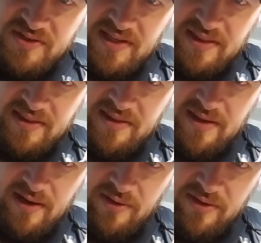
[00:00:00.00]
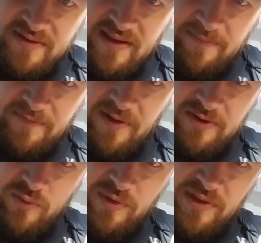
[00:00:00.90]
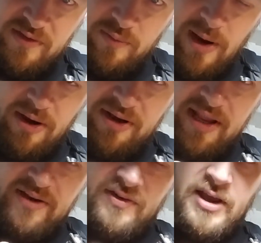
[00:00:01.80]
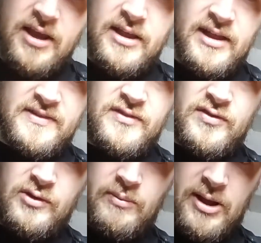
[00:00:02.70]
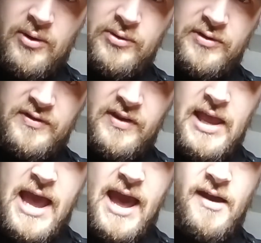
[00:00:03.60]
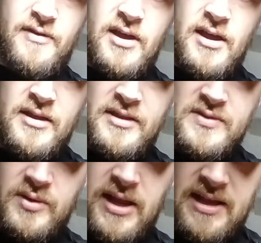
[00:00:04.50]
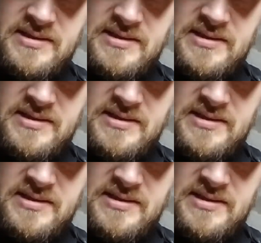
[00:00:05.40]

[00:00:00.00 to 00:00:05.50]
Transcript: at, you know, the tip flush with this rounded edge, that's usually what my holders have. This one has a